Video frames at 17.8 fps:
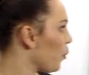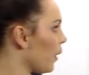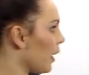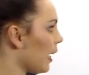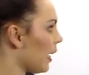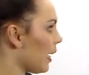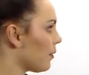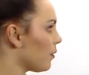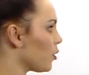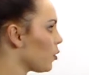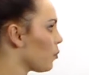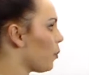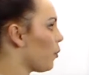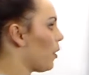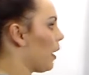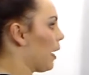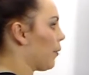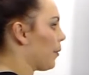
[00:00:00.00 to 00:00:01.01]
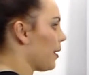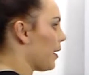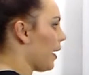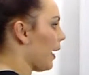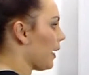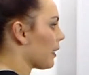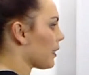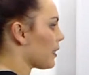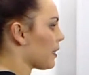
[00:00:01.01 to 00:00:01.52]
but we have to put our
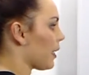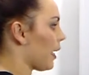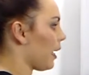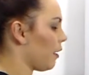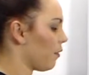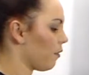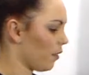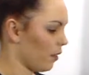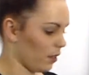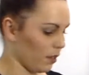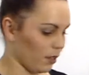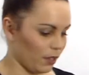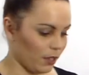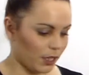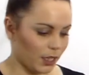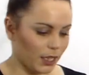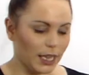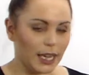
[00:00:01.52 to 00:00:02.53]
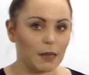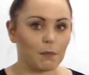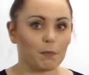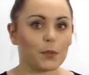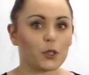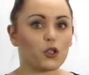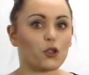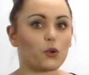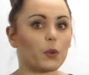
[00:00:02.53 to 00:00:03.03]
negative
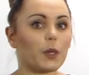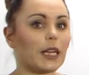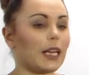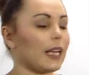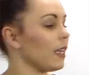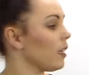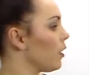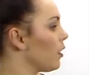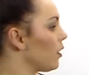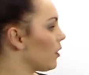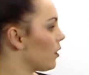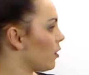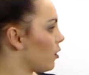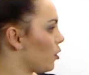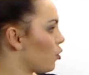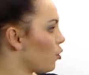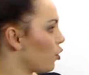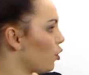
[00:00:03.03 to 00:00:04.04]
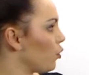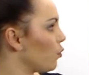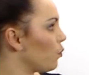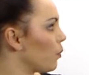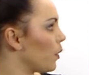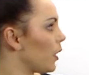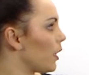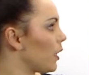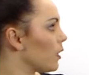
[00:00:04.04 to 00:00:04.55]
in between the
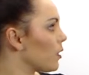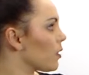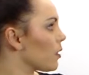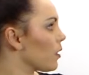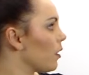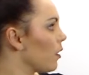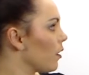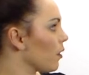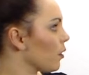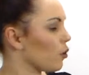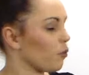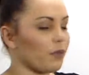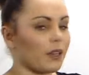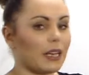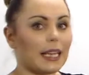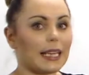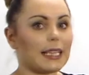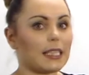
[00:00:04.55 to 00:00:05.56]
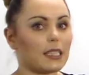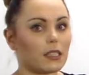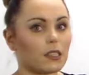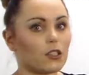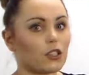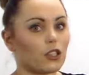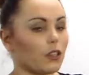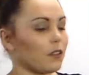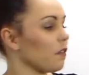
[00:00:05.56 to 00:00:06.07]
two words that
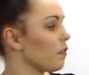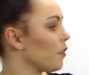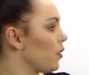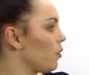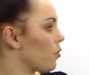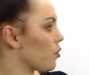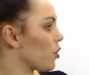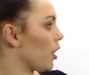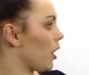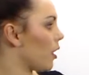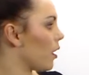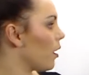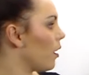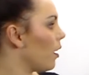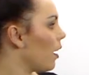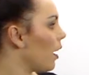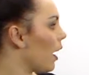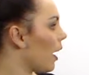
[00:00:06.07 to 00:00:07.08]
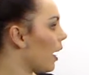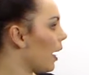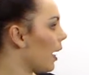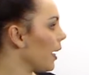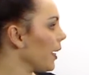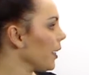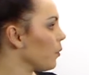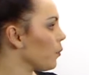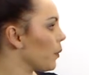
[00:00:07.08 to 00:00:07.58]
relate to the future.
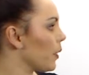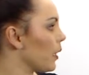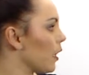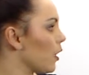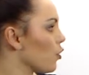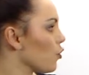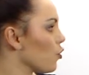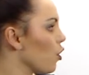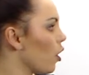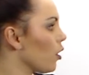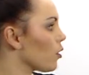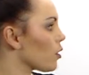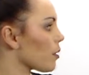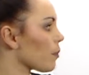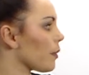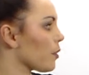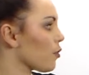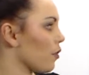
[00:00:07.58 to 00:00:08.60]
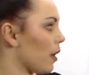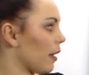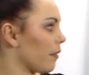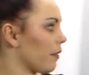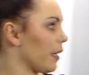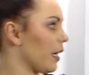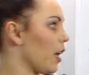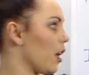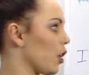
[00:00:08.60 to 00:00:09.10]
I will not be
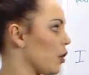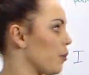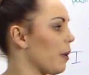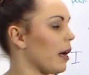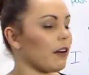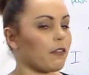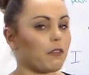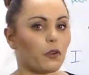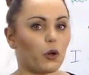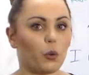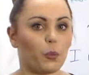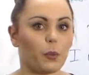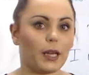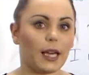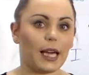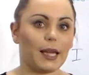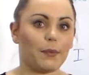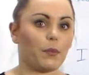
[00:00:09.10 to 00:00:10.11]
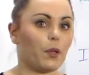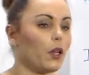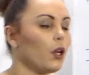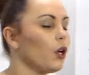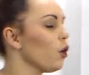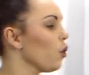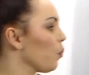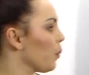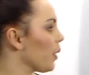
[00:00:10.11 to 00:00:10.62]
driving home at 4 p.m.
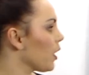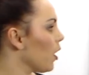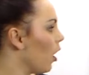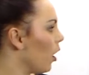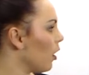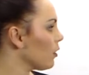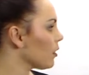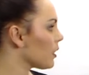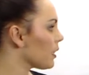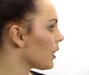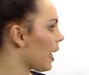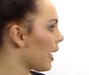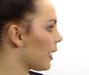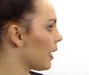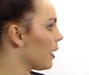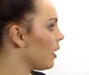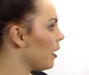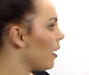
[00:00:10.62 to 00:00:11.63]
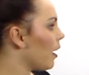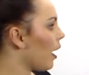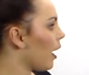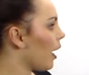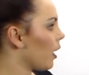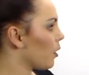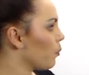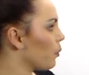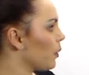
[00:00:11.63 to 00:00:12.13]
We can't say
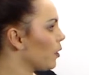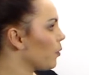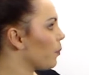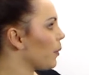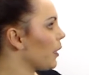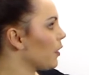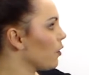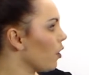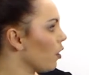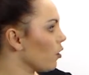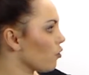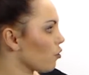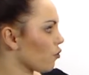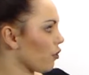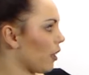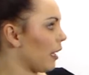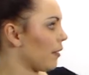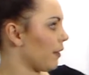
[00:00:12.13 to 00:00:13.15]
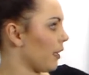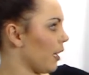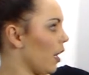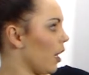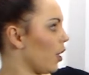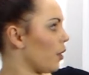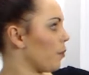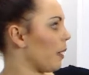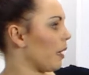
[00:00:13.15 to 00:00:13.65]
I will be not driving
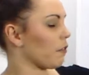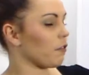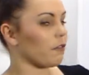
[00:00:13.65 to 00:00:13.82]
home